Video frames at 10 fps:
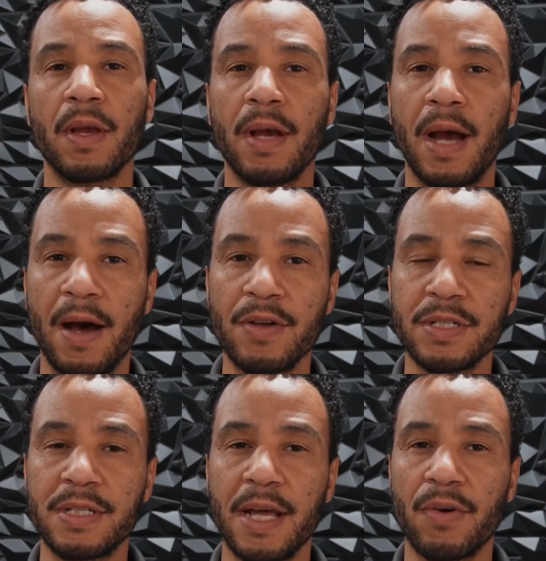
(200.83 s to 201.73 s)

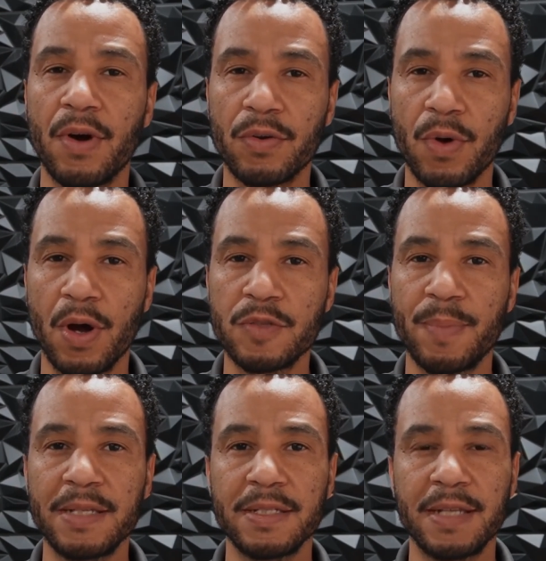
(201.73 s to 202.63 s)
Houses that are on crawl
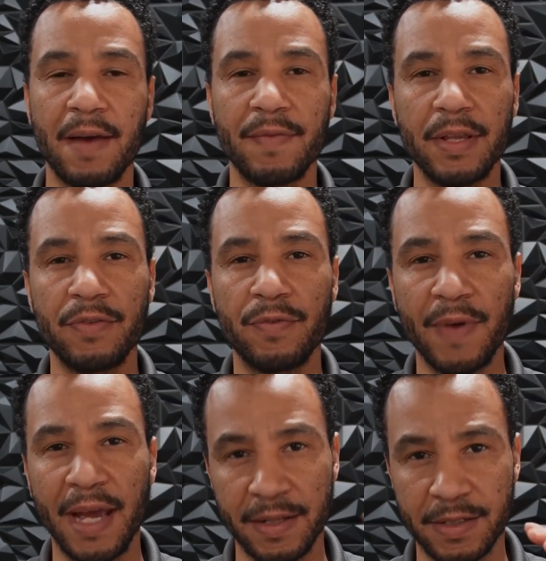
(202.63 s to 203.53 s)
spaces have these
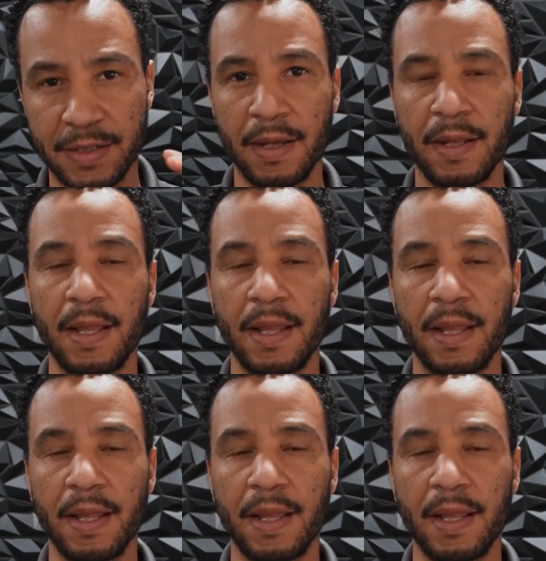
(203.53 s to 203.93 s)
vents.